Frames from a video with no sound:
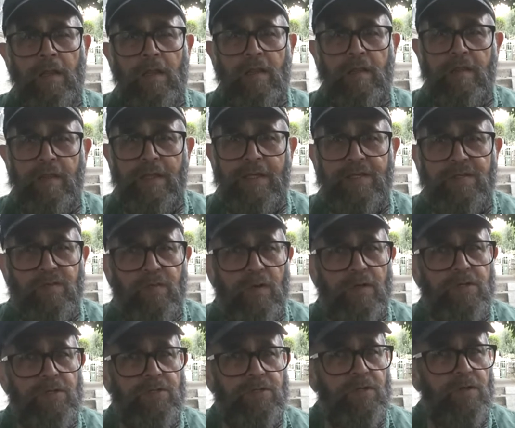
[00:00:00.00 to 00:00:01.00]
This
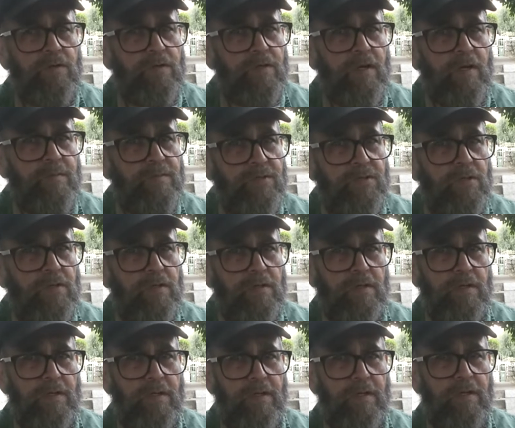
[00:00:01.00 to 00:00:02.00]
Rosh Hashanah comes
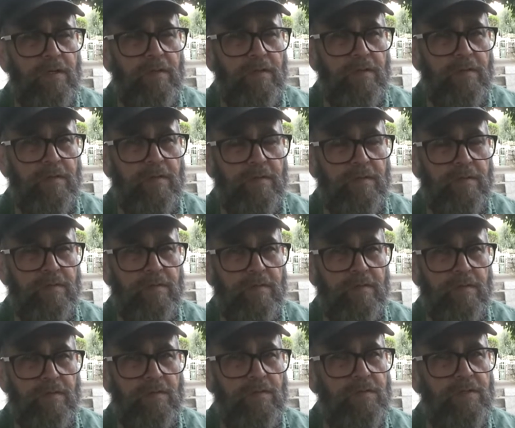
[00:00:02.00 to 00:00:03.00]
early
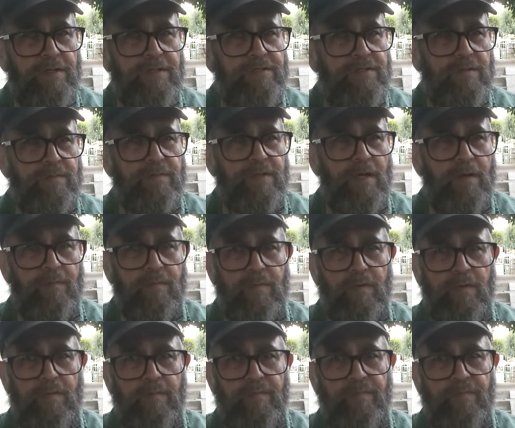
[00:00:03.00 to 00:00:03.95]
in September.